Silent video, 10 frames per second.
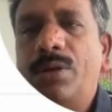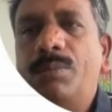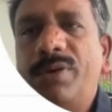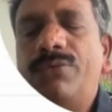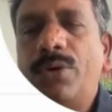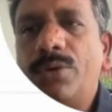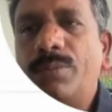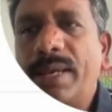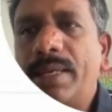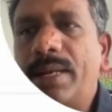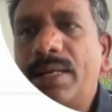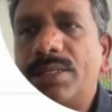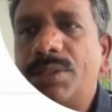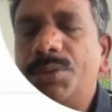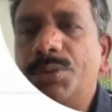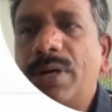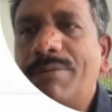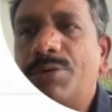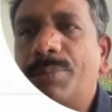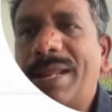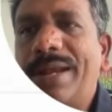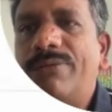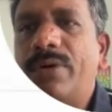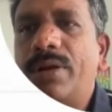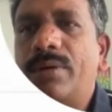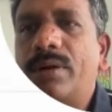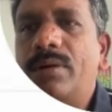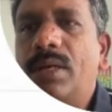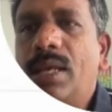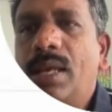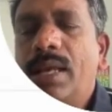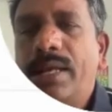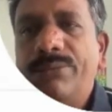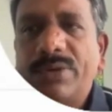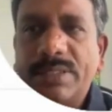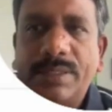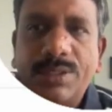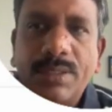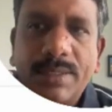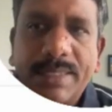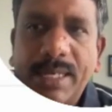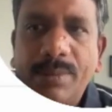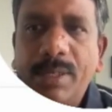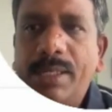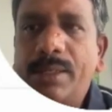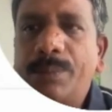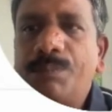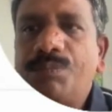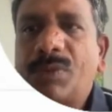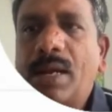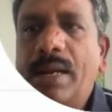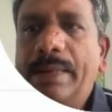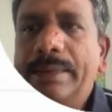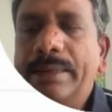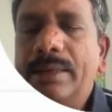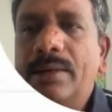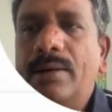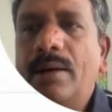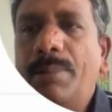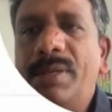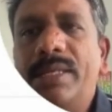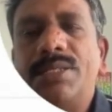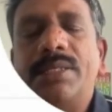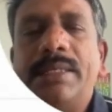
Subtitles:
before you migrate, you have to plan for your infrastructure scalability and application